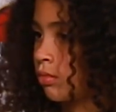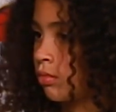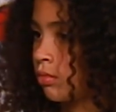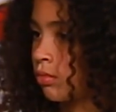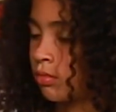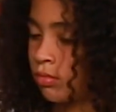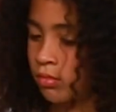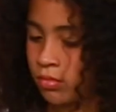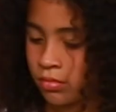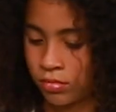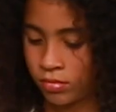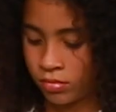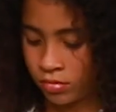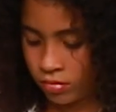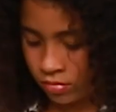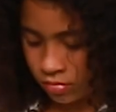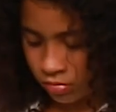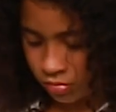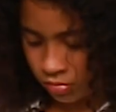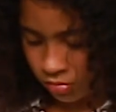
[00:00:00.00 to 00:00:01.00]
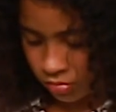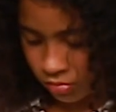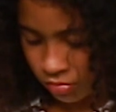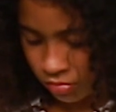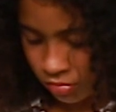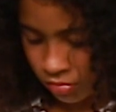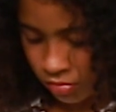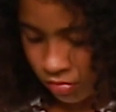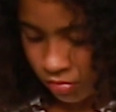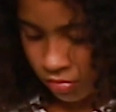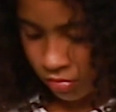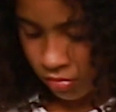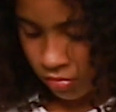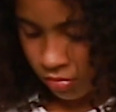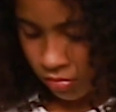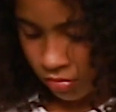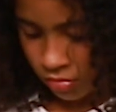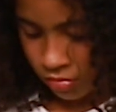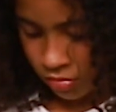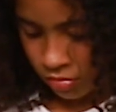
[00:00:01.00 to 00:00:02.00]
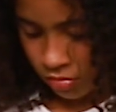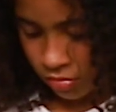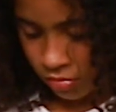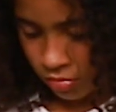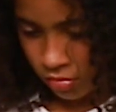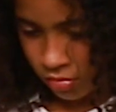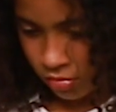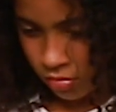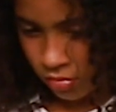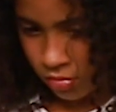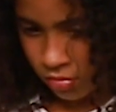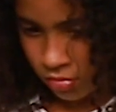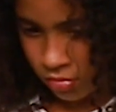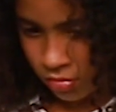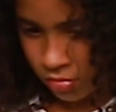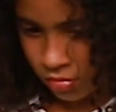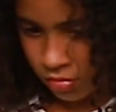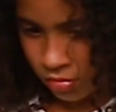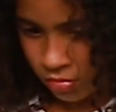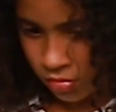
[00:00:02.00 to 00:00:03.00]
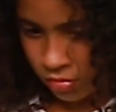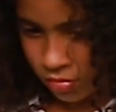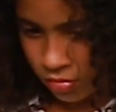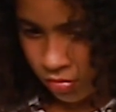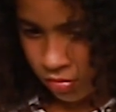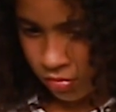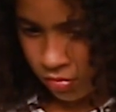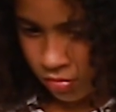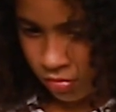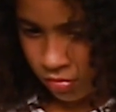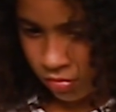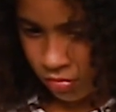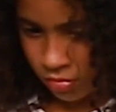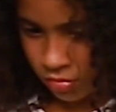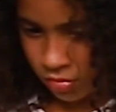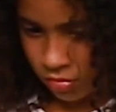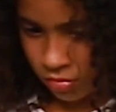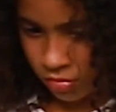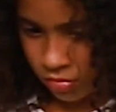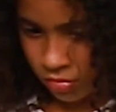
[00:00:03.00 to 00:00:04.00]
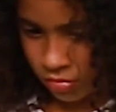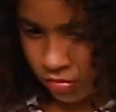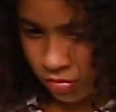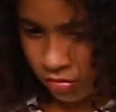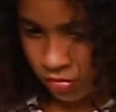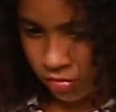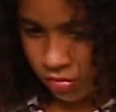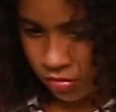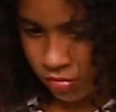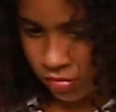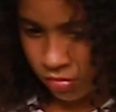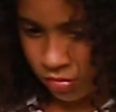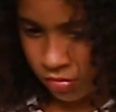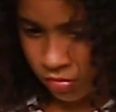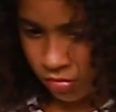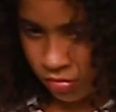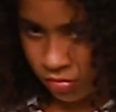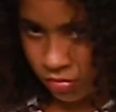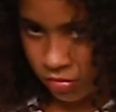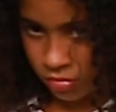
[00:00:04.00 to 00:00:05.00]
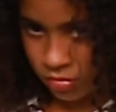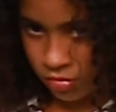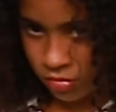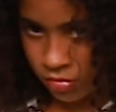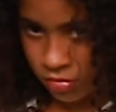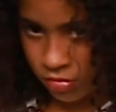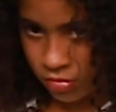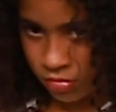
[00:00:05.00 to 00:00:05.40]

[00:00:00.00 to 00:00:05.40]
(silent)